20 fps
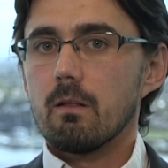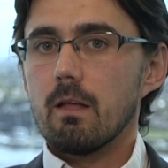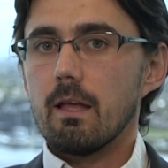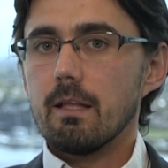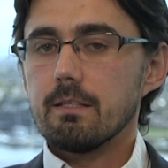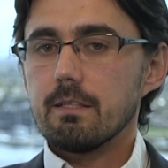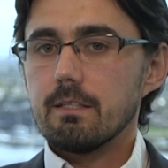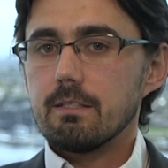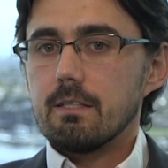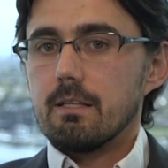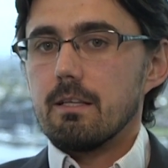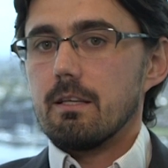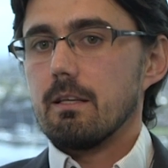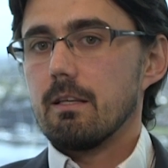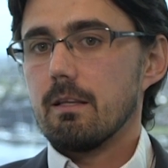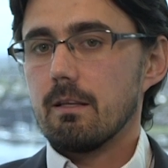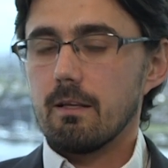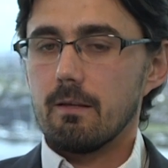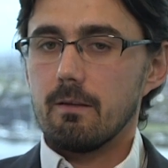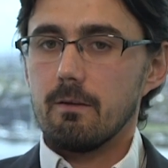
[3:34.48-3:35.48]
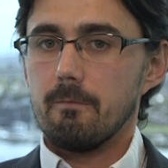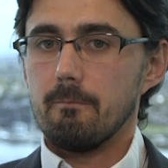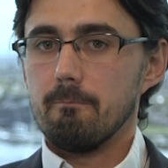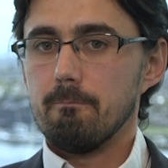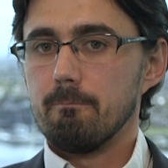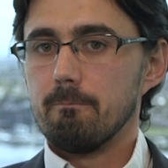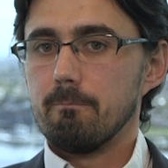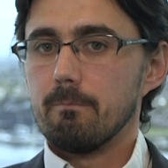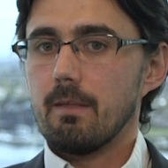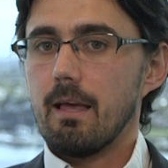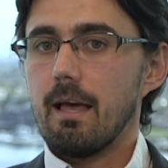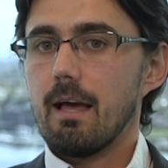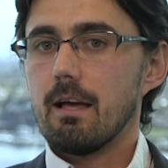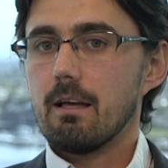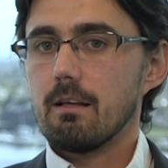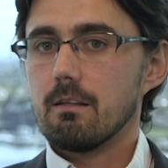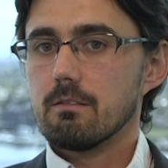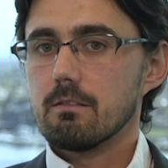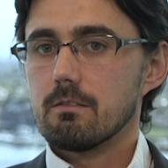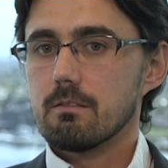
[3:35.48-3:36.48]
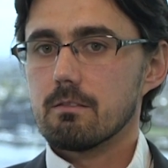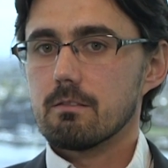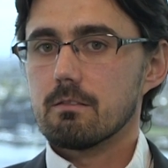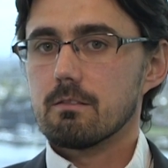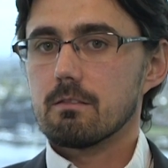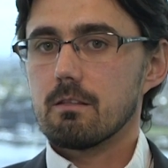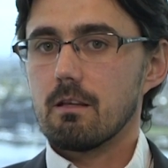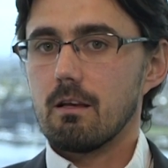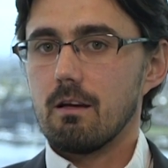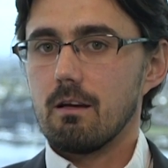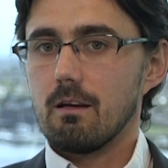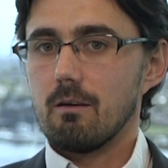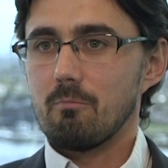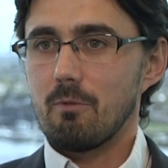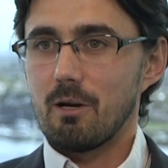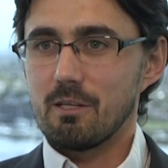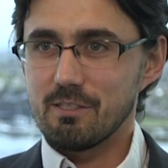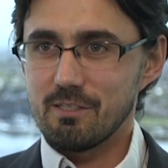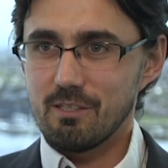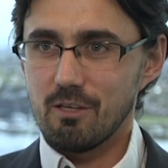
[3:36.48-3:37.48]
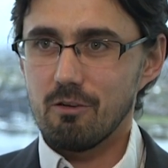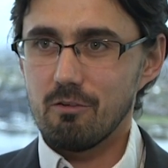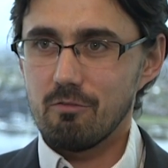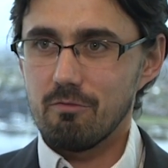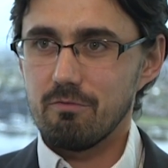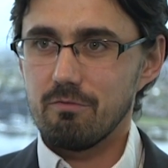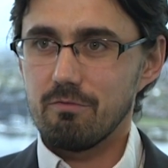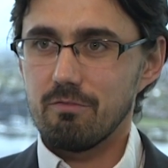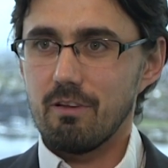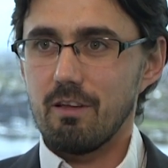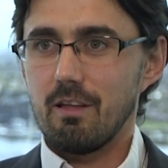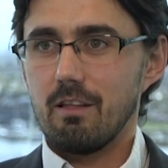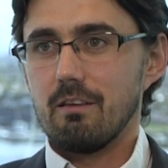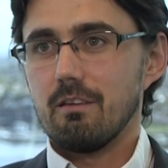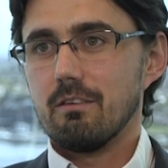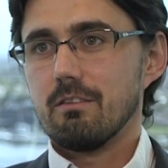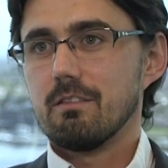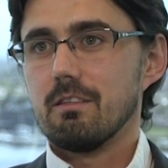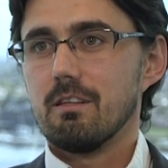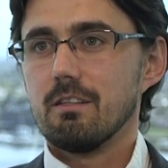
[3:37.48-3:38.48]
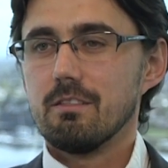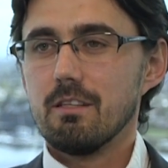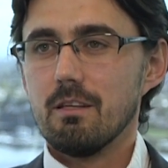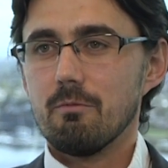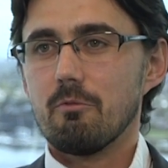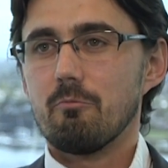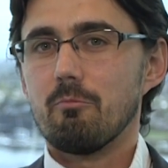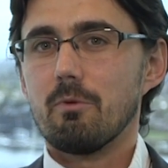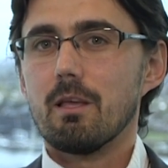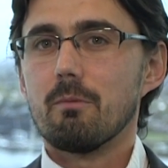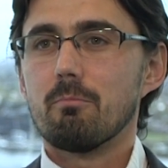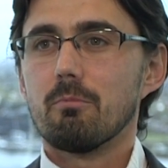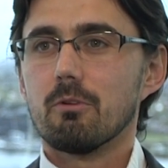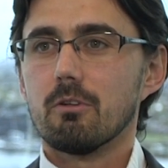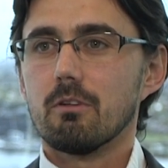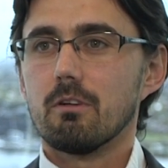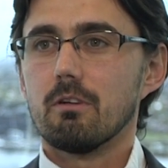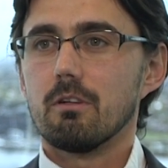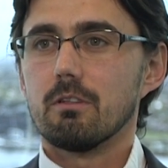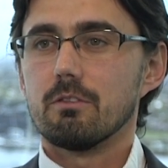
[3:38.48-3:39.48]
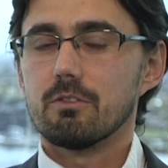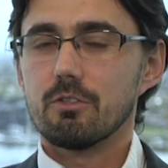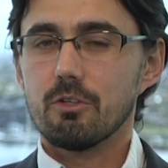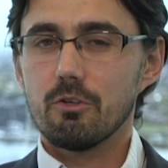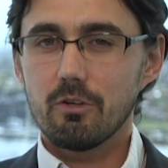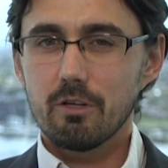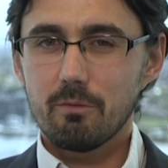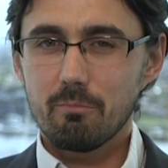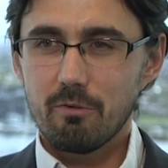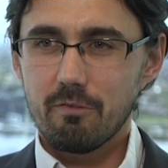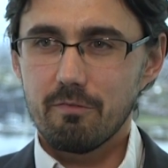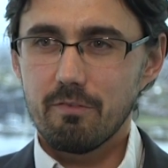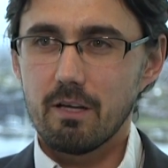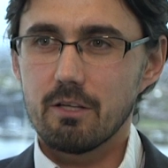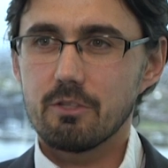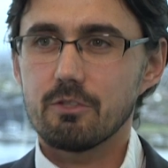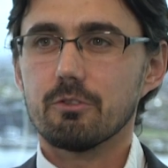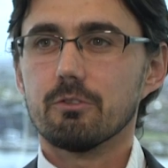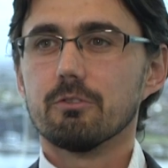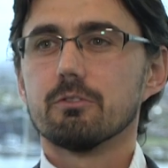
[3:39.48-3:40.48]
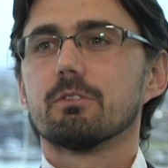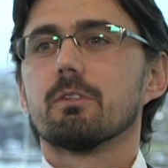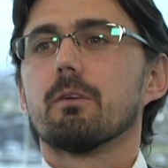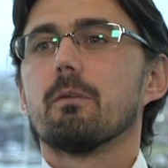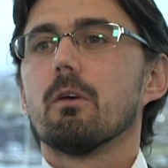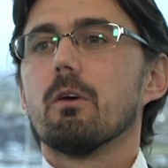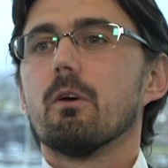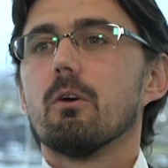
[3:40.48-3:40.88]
NTT has myself and a team of people, security professionals,